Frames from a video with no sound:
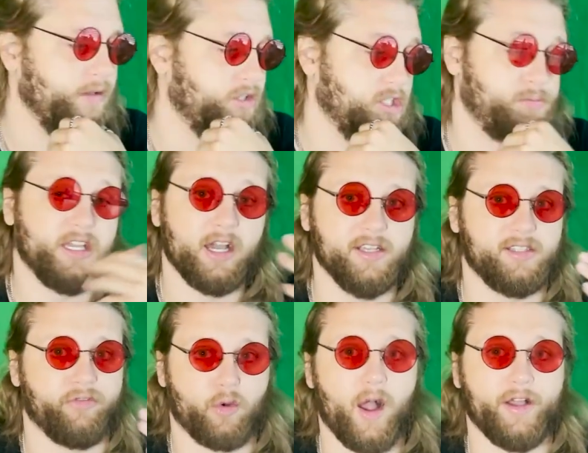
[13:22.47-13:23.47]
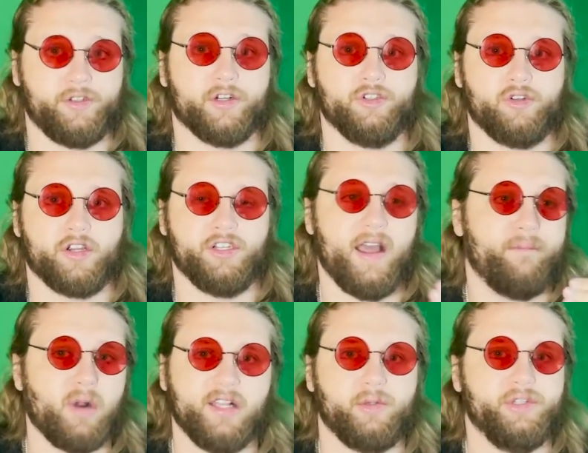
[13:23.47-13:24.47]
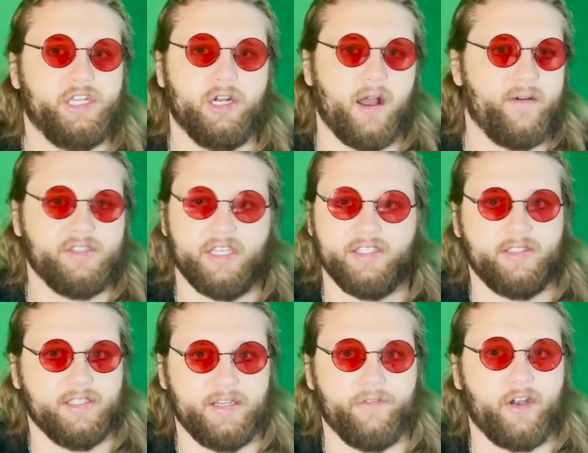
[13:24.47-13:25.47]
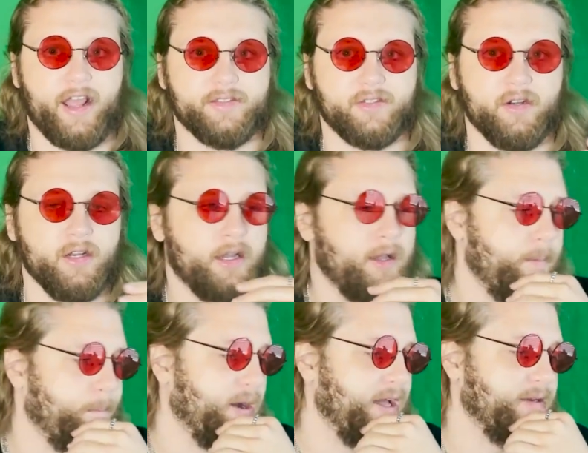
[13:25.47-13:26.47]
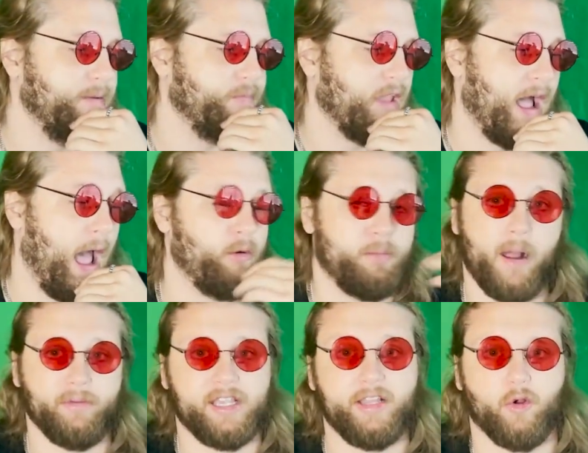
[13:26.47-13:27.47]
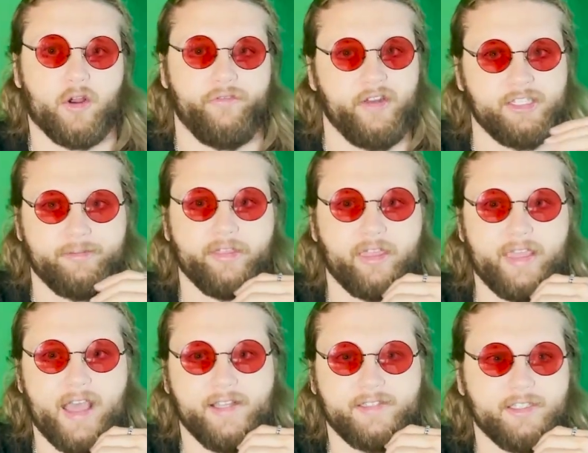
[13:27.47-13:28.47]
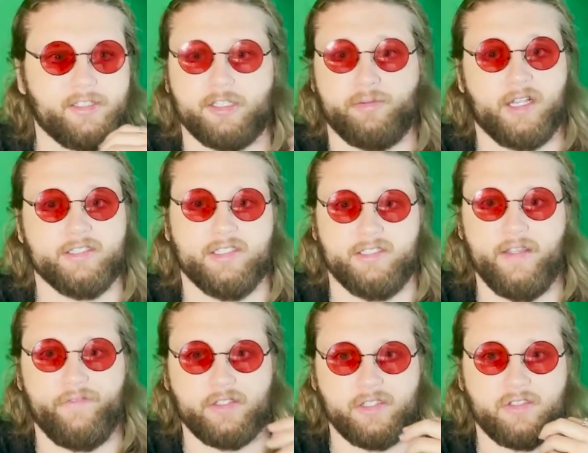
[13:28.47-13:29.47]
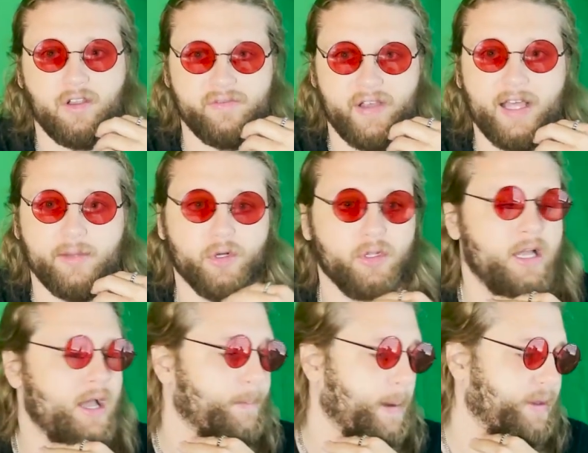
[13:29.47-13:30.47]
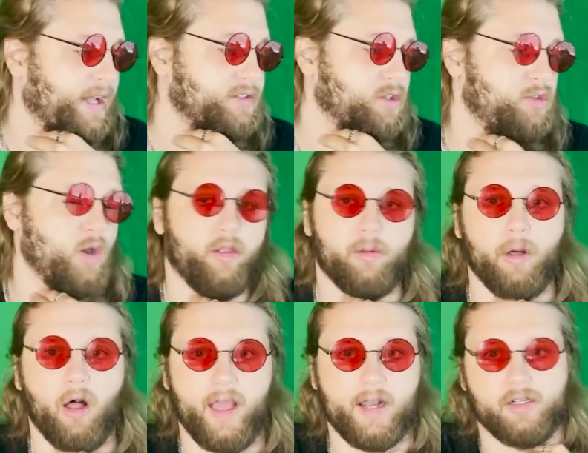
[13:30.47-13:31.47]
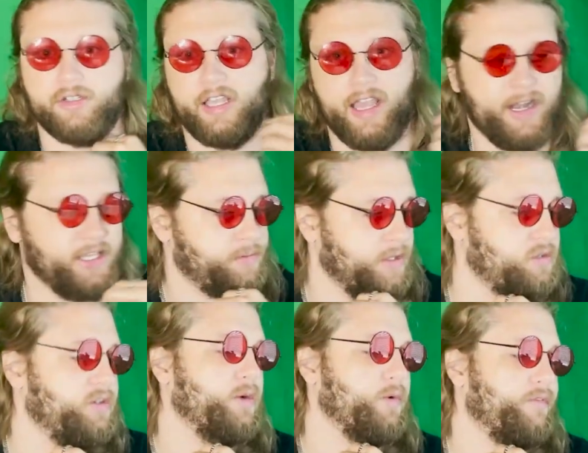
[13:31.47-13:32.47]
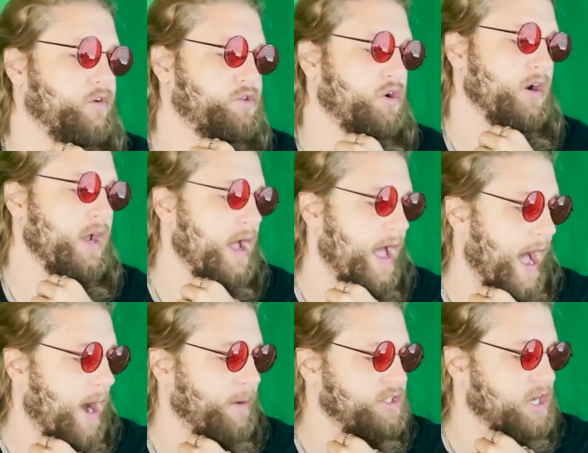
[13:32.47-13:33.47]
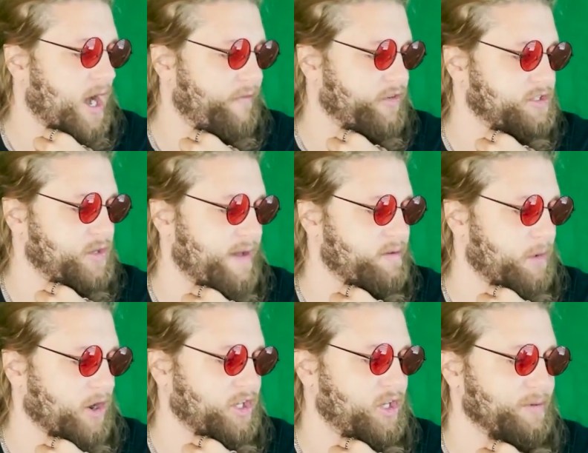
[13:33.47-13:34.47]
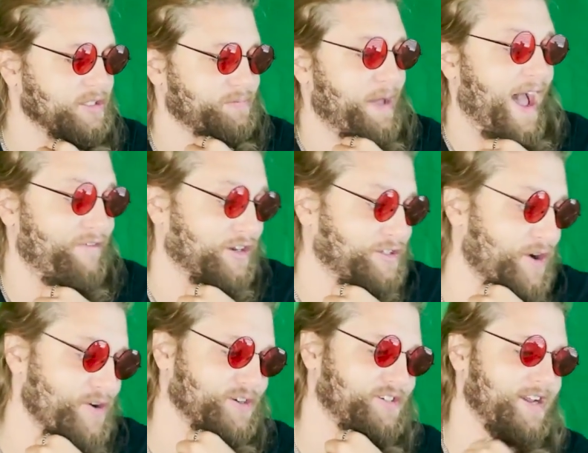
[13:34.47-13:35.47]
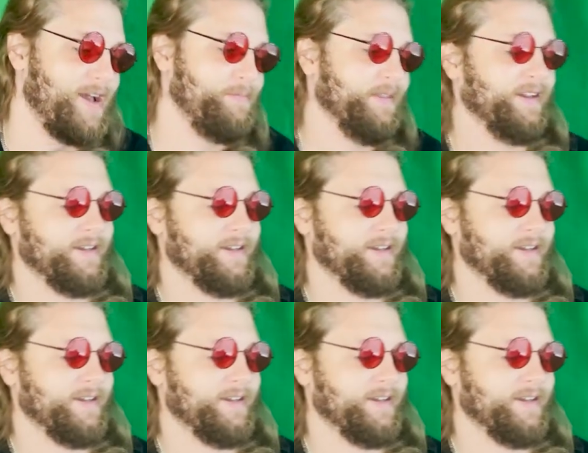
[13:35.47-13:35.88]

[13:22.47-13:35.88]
just because of the roster construction. Now, Brunson was here. Obviously, this is a different answer, but I would probably say Dorian Finney-Smith in that instance just because his defense is so valuable. But because there's no other ball handlers, it is Spencer Dinwiddie for sure. How much confidence do you have in Mark Cuban's Mavericks ownership?